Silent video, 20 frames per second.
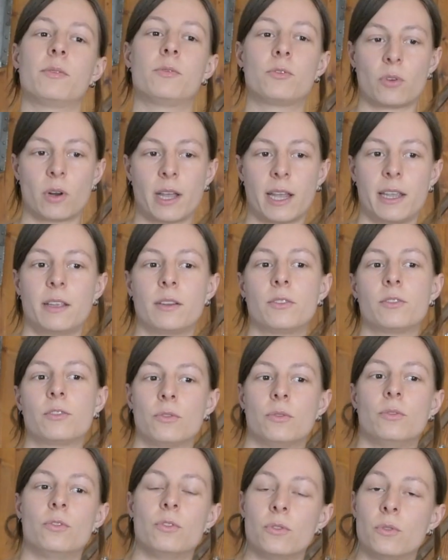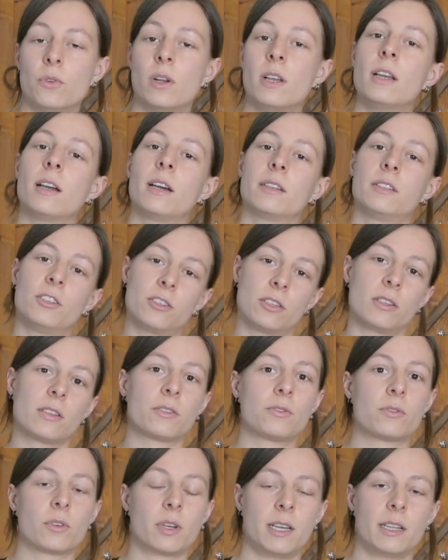trying to do additional
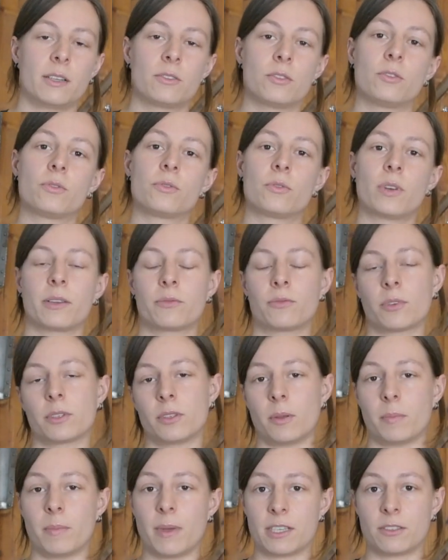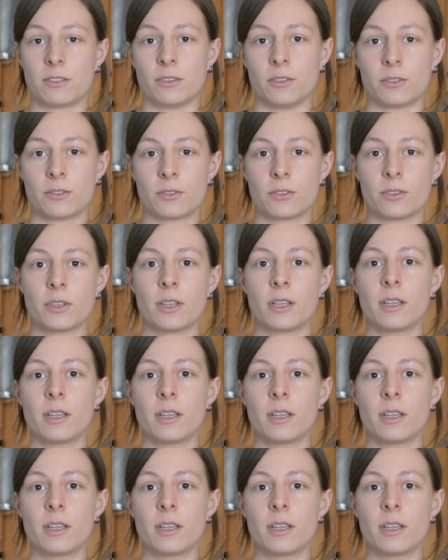training to strengthen the muscles,